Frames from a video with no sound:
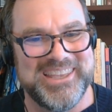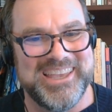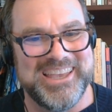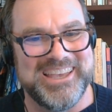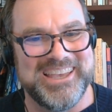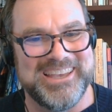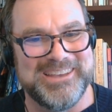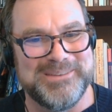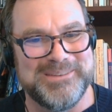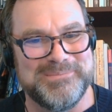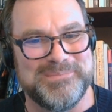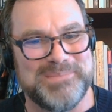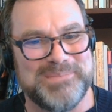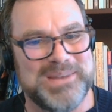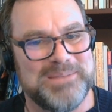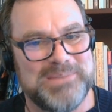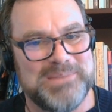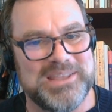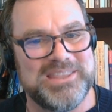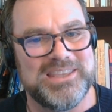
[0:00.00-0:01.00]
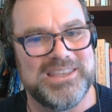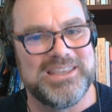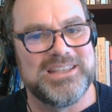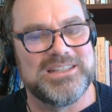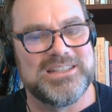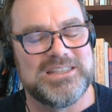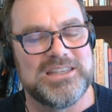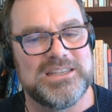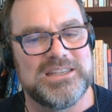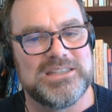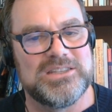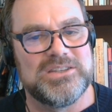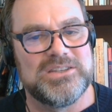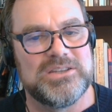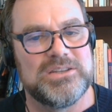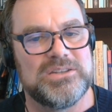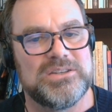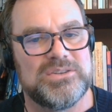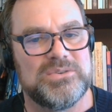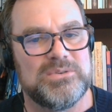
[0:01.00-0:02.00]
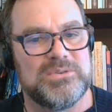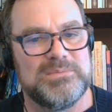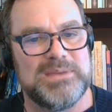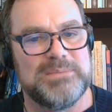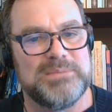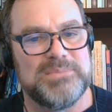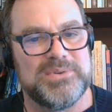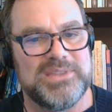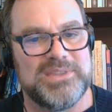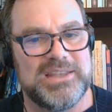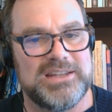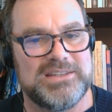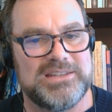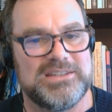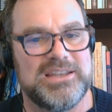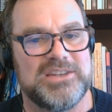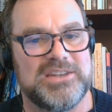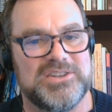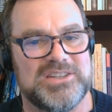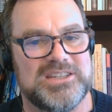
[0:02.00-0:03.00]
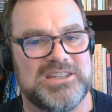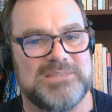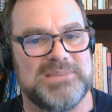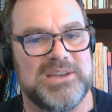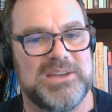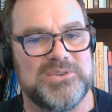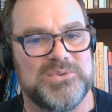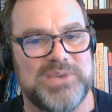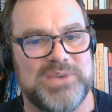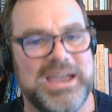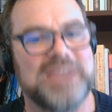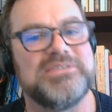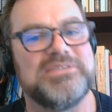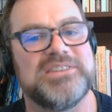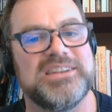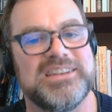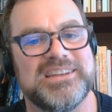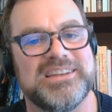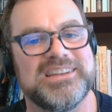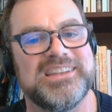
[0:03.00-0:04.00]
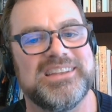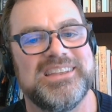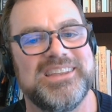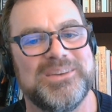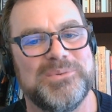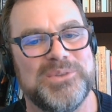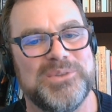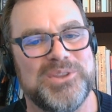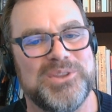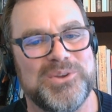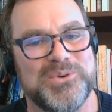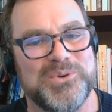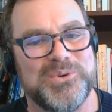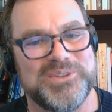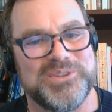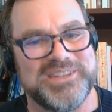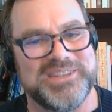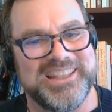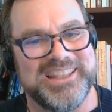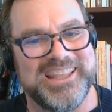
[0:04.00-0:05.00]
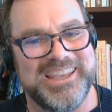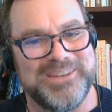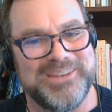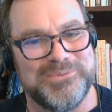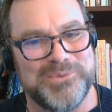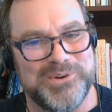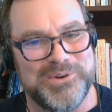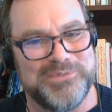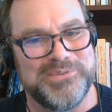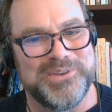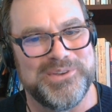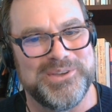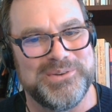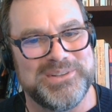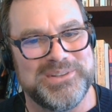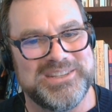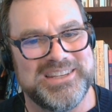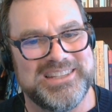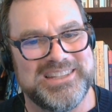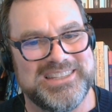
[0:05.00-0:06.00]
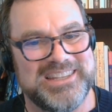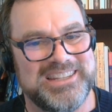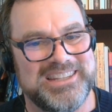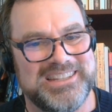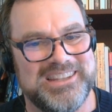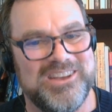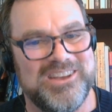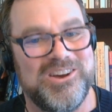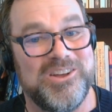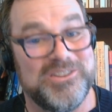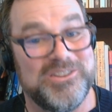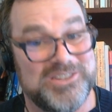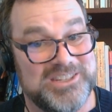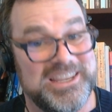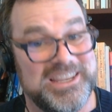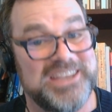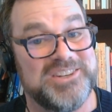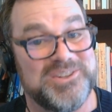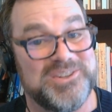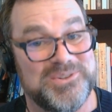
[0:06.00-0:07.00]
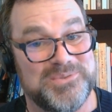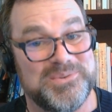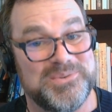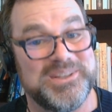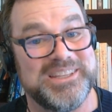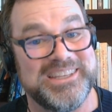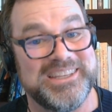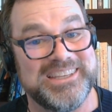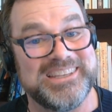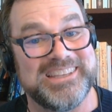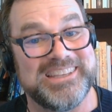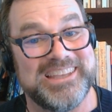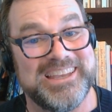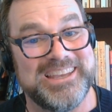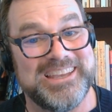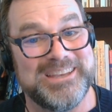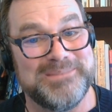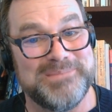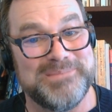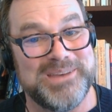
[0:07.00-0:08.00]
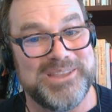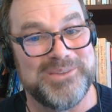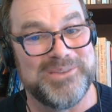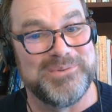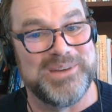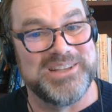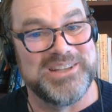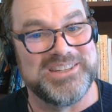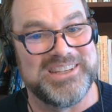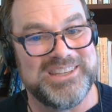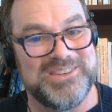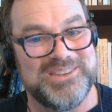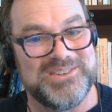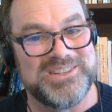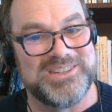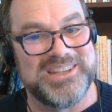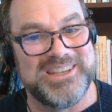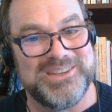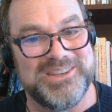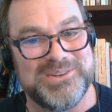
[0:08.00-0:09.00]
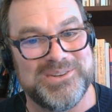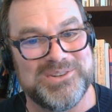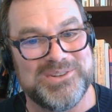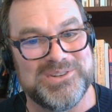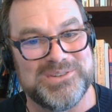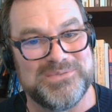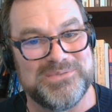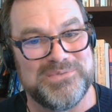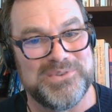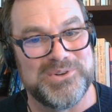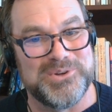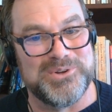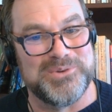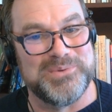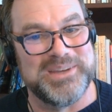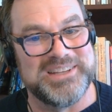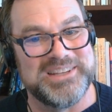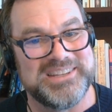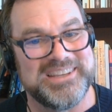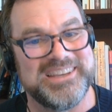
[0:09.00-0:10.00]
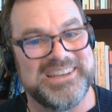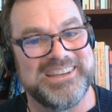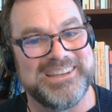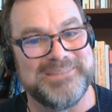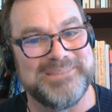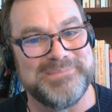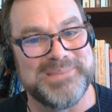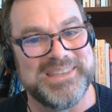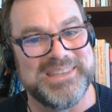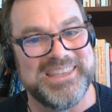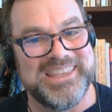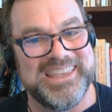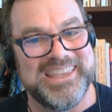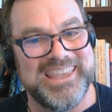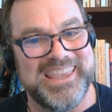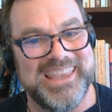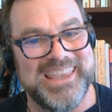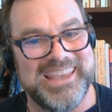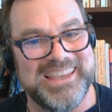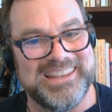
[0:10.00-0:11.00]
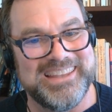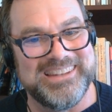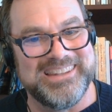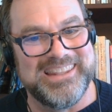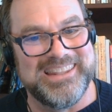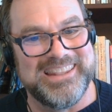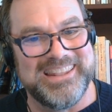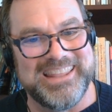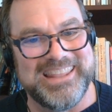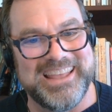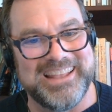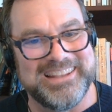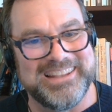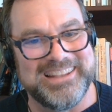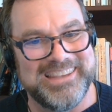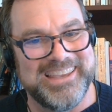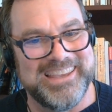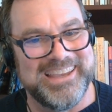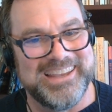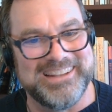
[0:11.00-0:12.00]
Um, but, but I think it's it's good to remember that it's not just about drafting when the goal and deadline work for you. It's it's at all stages really. Um, otherwise, like you say, you can just fritter away time. And yeah yeah yeah